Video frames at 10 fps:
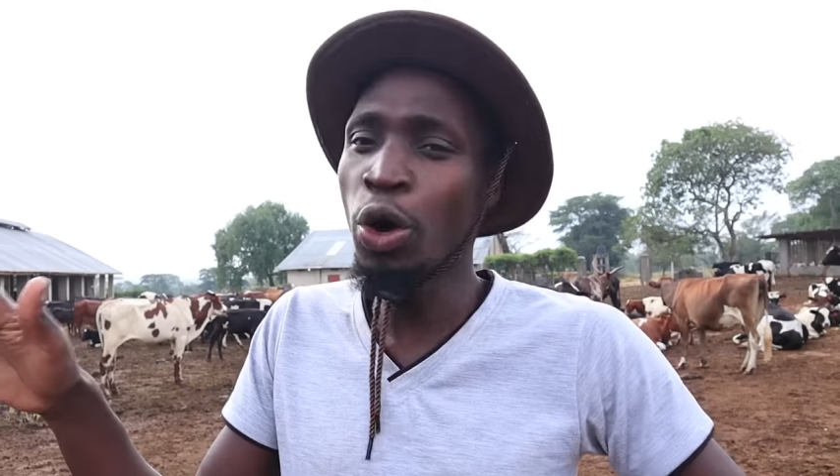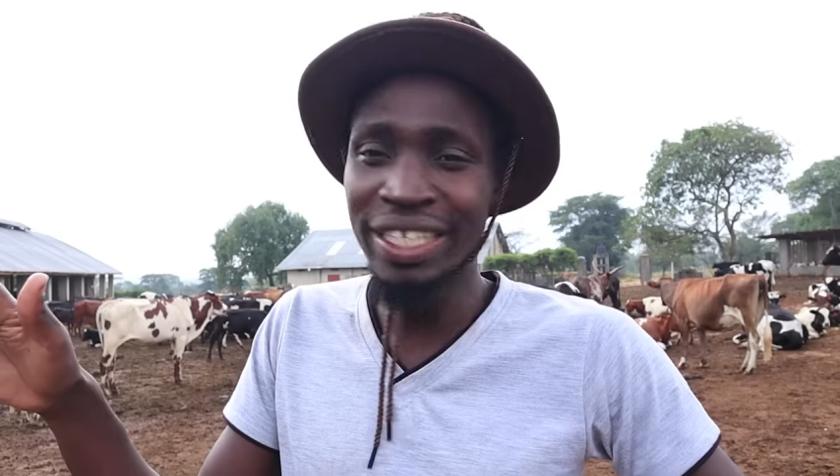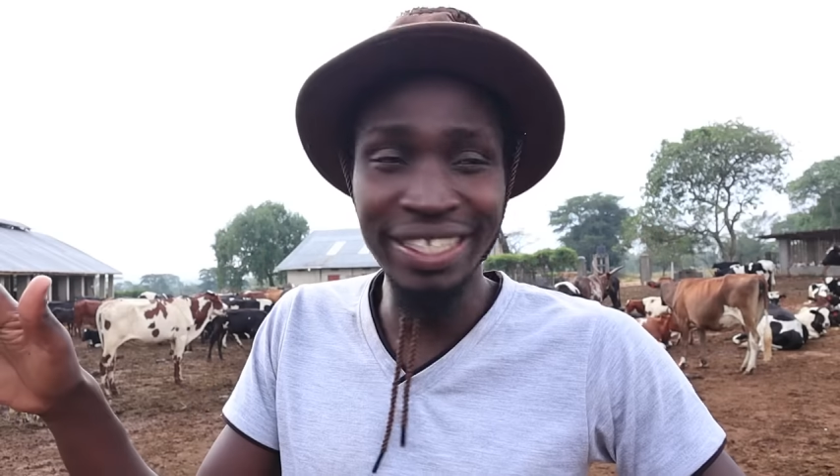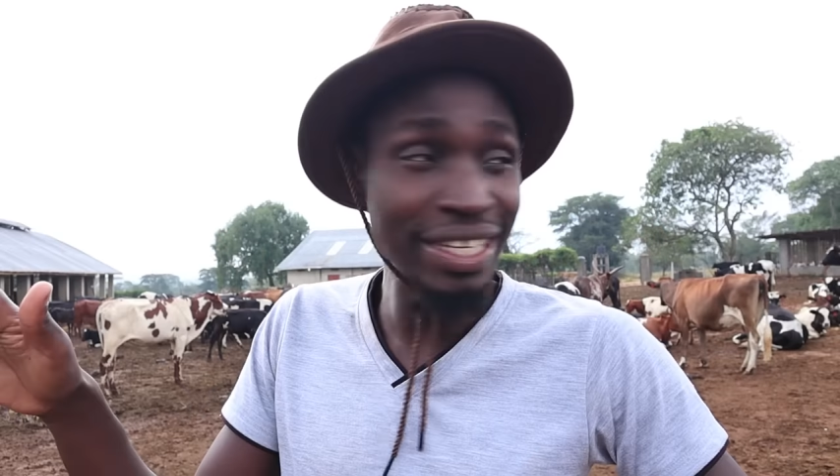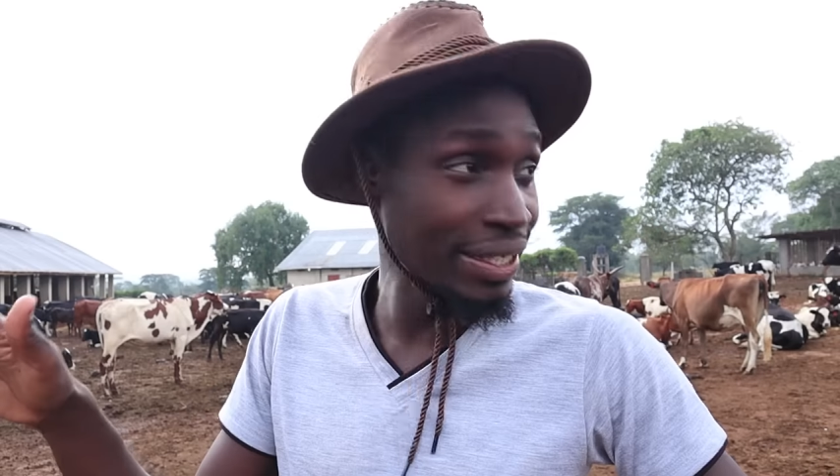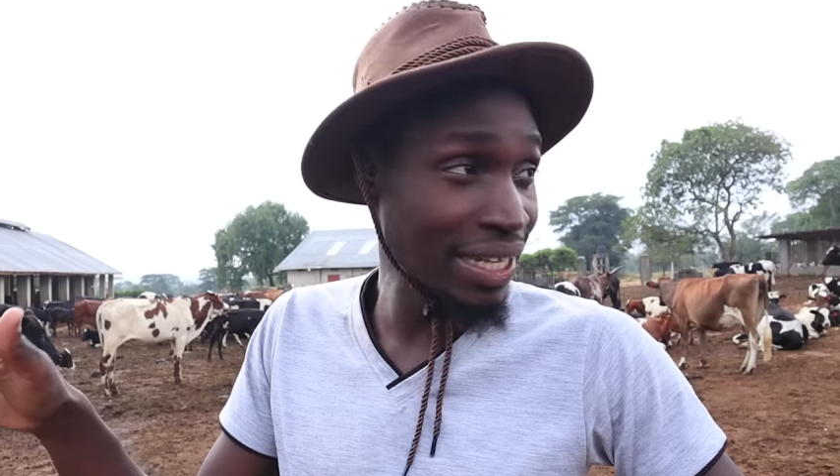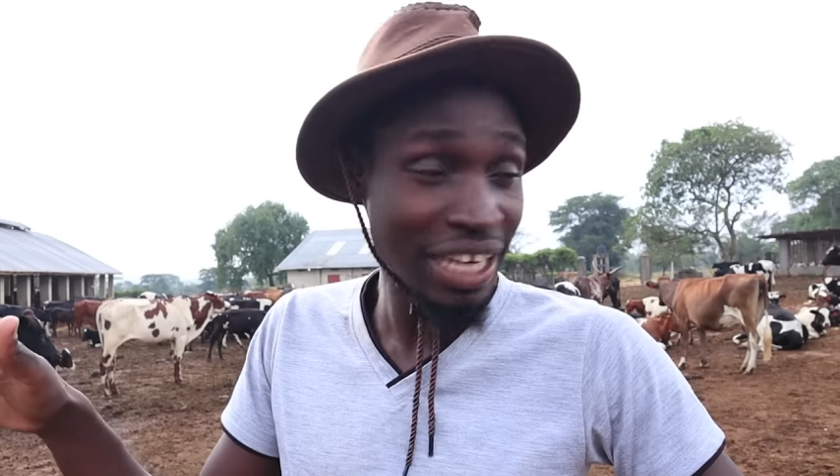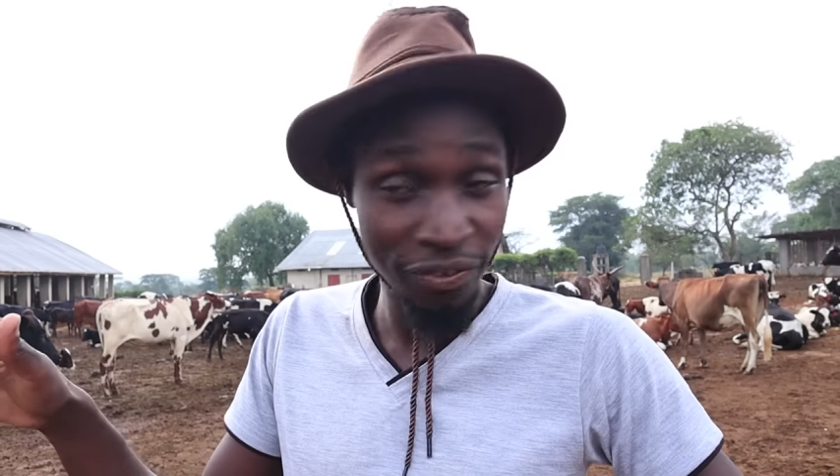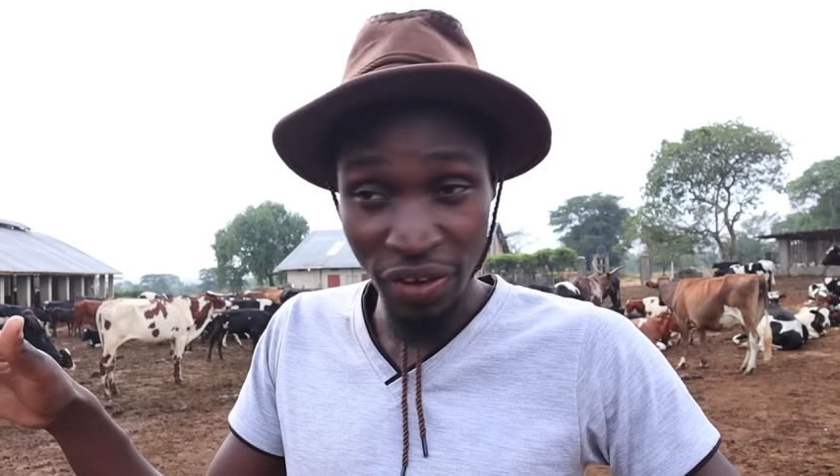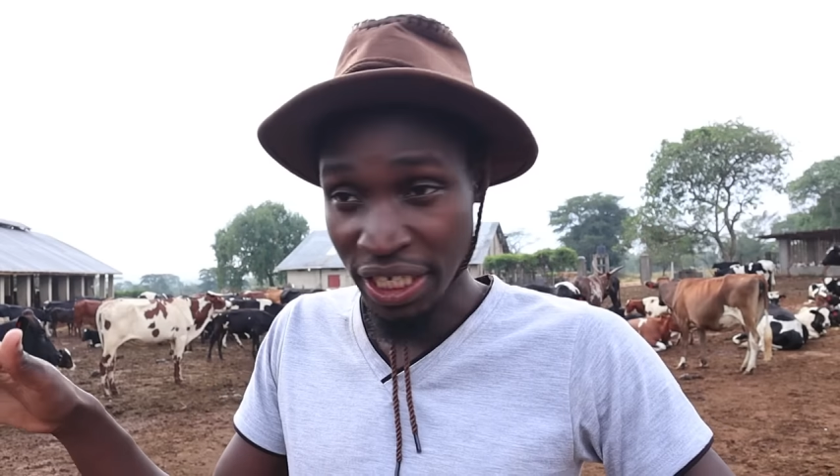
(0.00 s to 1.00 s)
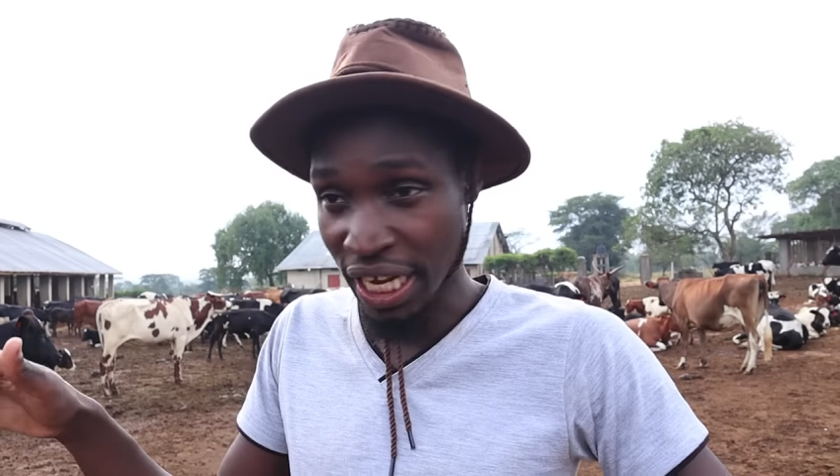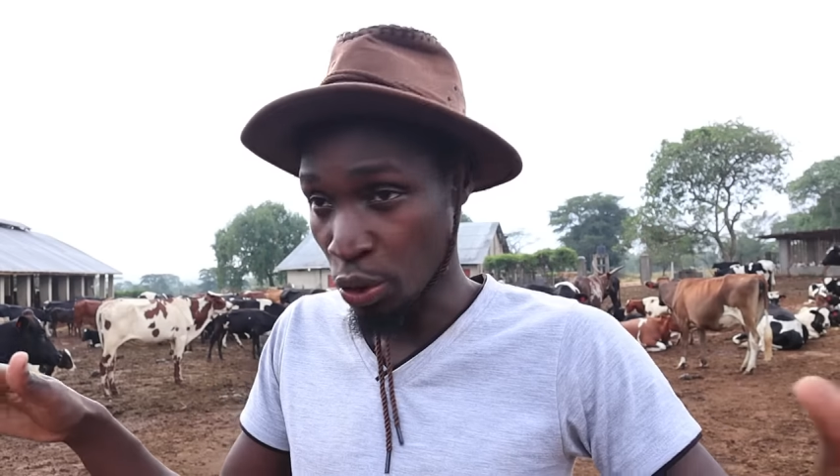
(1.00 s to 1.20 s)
all diseases that affect